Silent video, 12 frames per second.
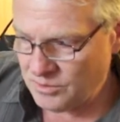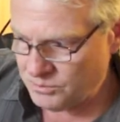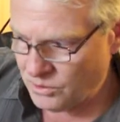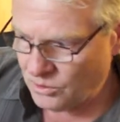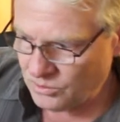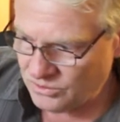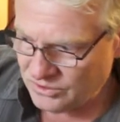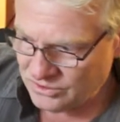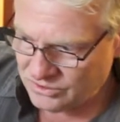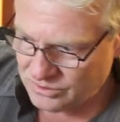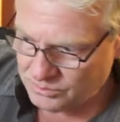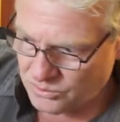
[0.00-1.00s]
with bones.
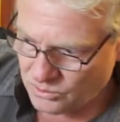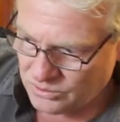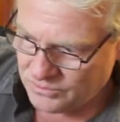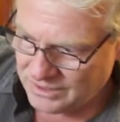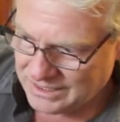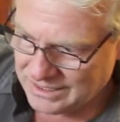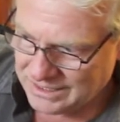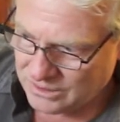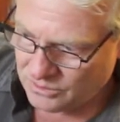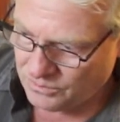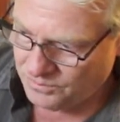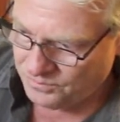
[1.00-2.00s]
This is a bone of a
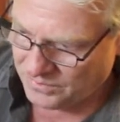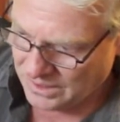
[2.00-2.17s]
cow,